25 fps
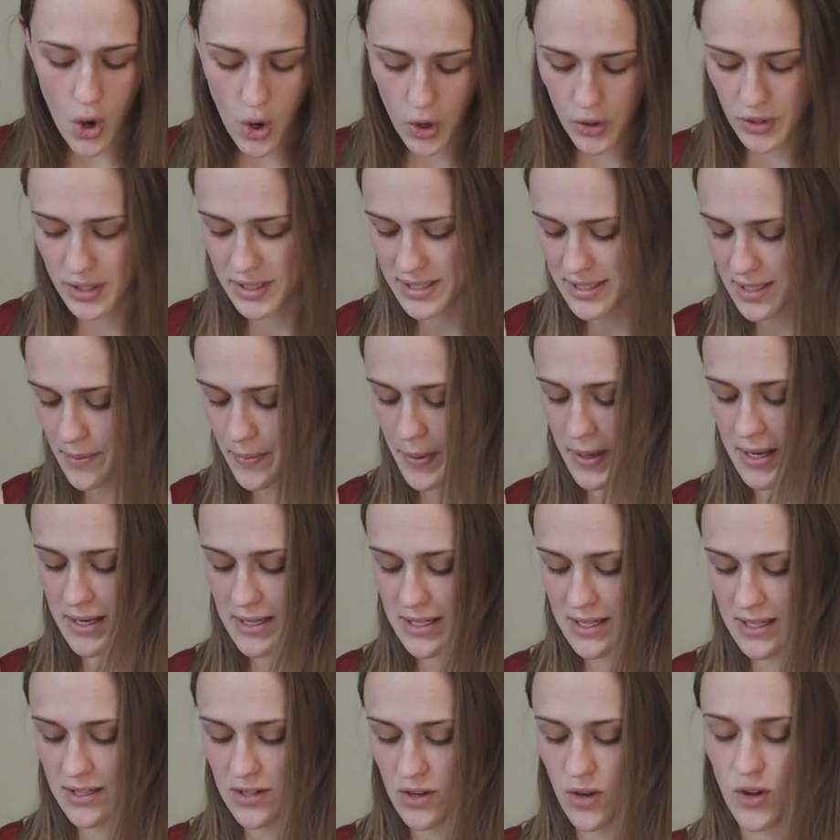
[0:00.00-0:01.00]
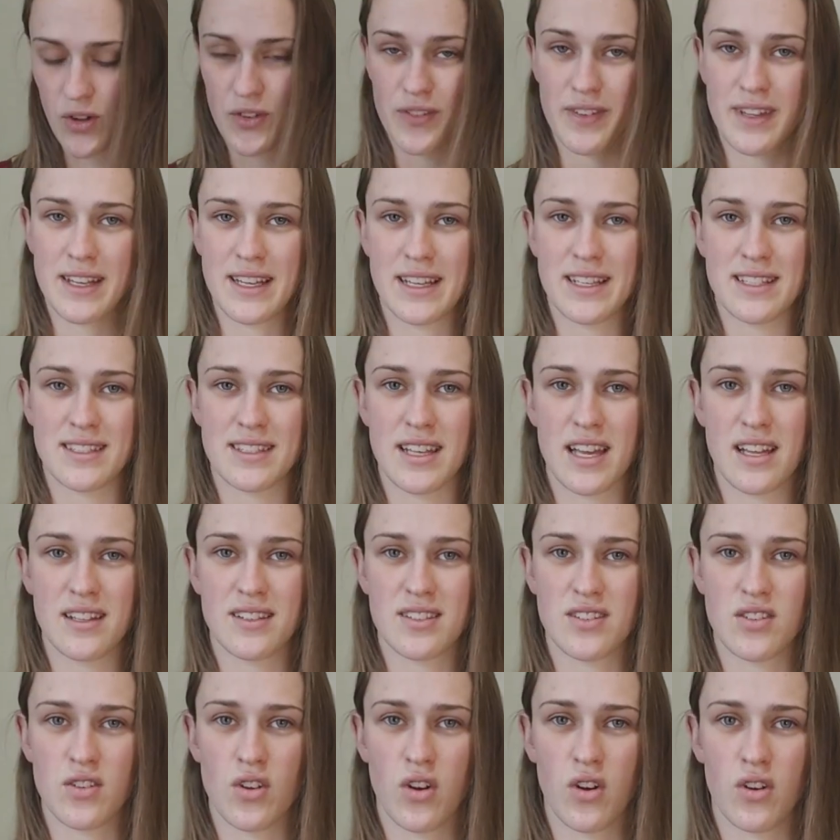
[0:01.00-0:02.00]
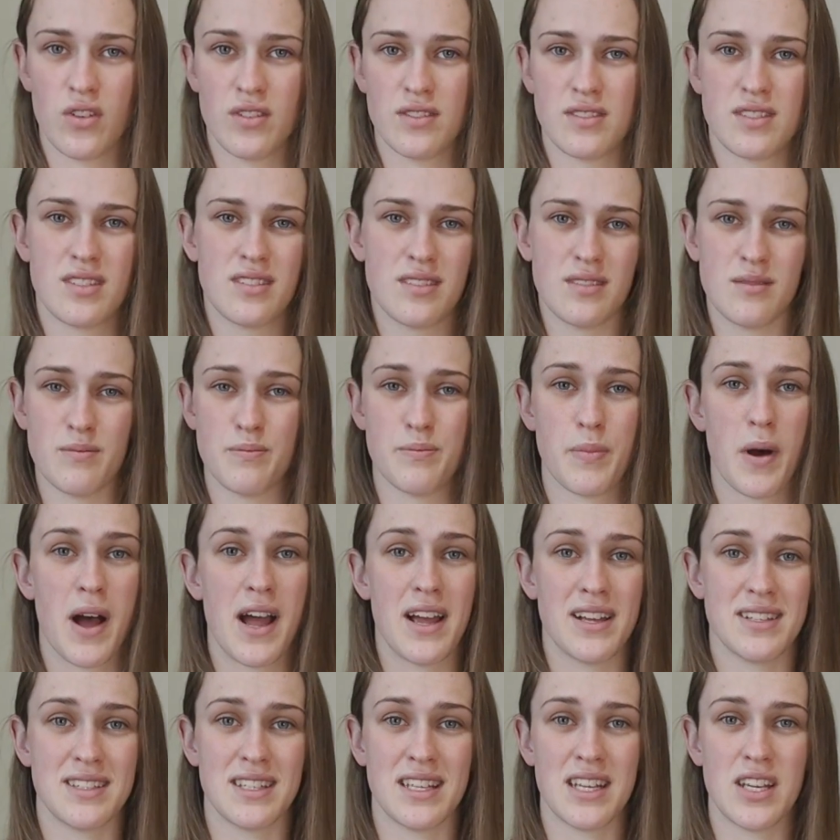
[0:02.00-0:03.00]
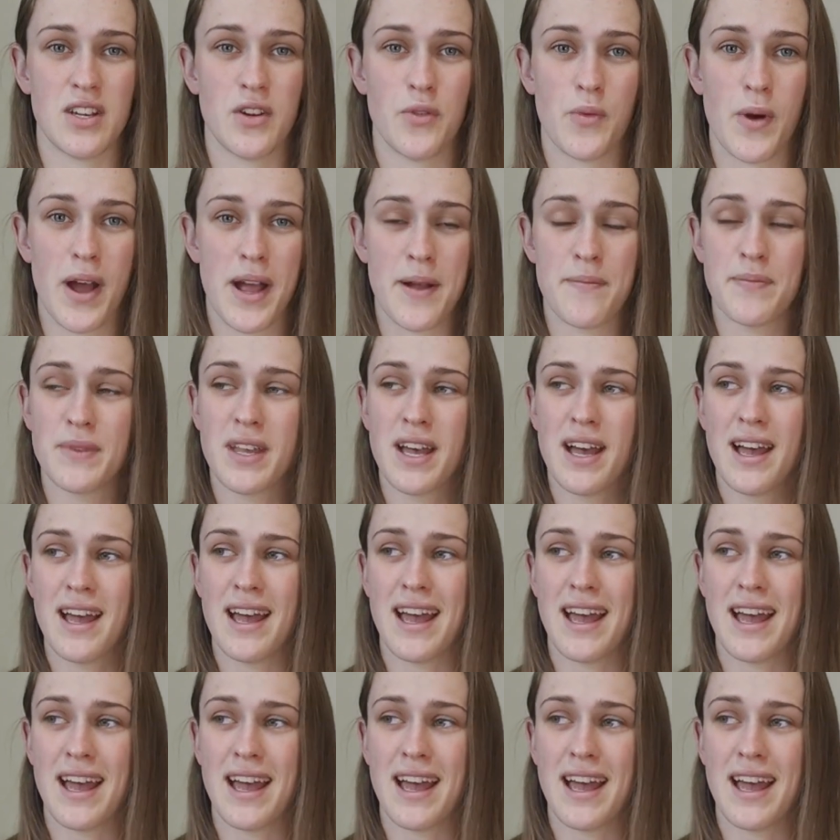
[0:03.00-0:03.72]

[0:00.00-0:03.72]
honest opinion on these that's not biased in any way.